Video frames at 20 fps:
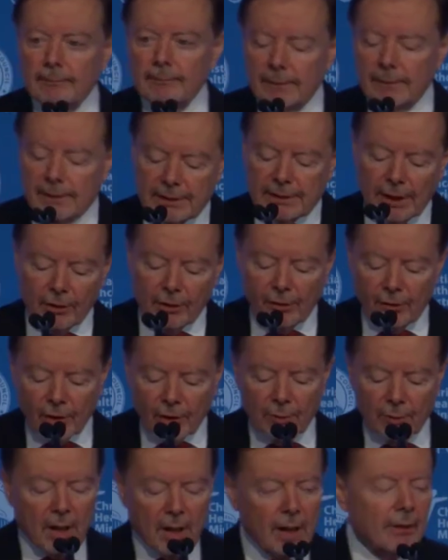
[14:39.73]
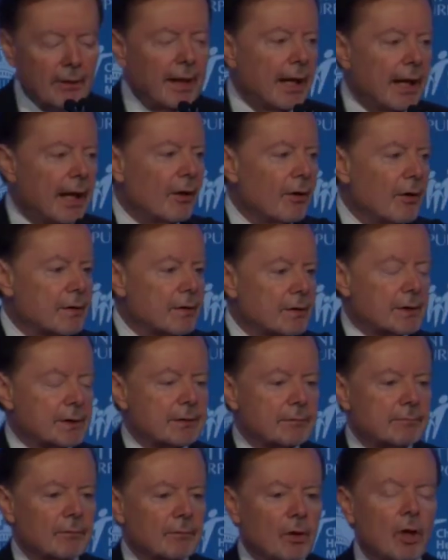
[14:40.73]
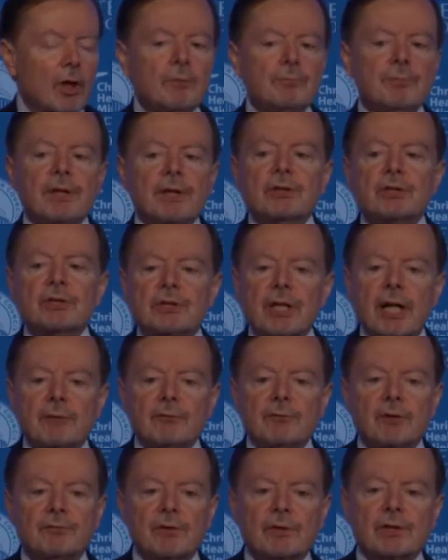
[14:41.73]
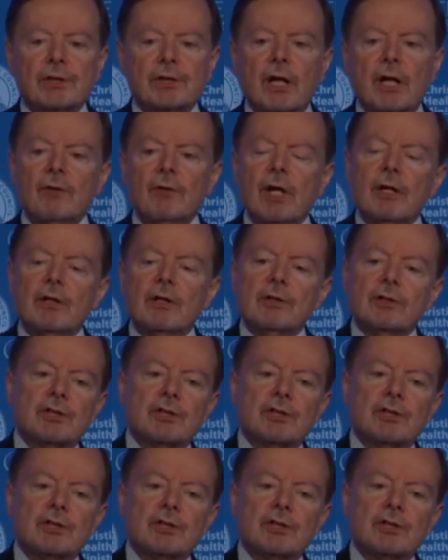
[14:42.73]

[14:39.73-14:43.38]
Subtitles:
Senator Kamala Harris, ought to be ashamed of herself.